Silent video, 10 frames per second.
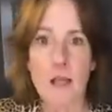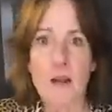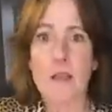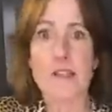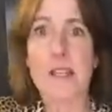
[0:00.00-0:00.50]

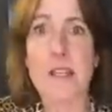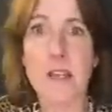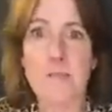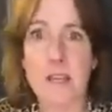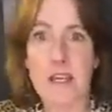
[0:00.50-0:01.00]
and all of a sudden
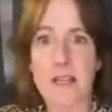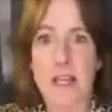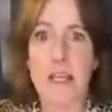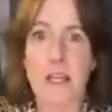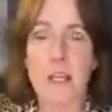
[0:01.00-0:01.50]
I've got to
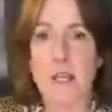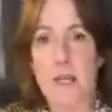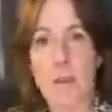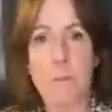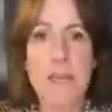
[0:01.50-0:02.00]
like
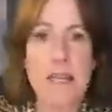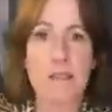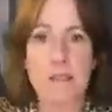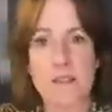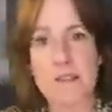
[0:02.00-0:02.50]
make
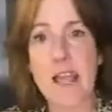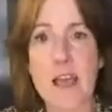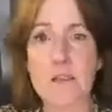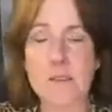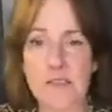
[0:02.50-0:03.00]
little
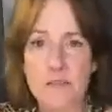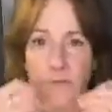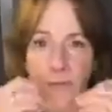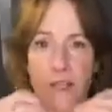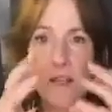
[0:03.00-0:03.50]
sounds
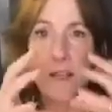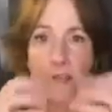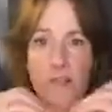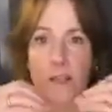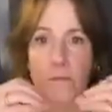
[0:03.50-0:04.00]
that fit
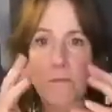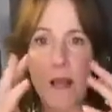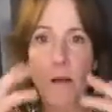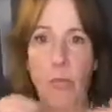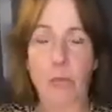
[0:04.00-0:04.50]
every
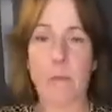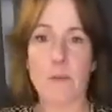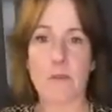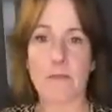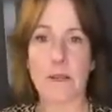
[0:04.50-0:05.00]
mouth
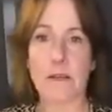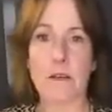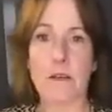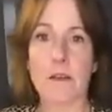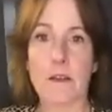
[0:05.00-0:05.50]
movement,
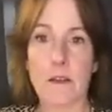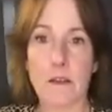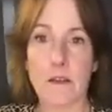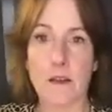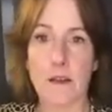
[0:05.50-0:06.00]

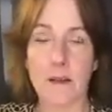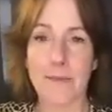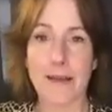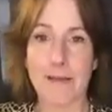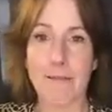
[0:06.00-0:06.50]
and
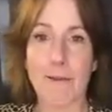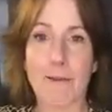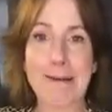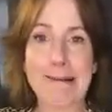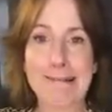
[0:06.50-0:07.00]
I'm like,
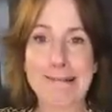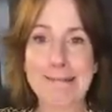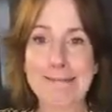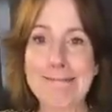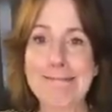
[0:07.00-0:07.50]
oh,
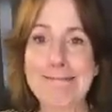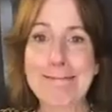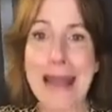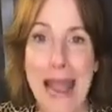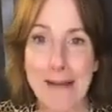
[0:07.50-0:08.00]

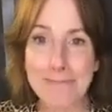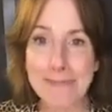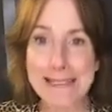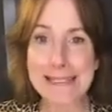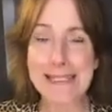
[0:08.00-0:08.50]

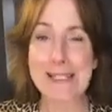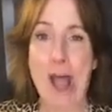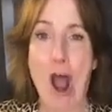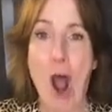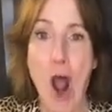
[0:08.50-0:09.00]
this is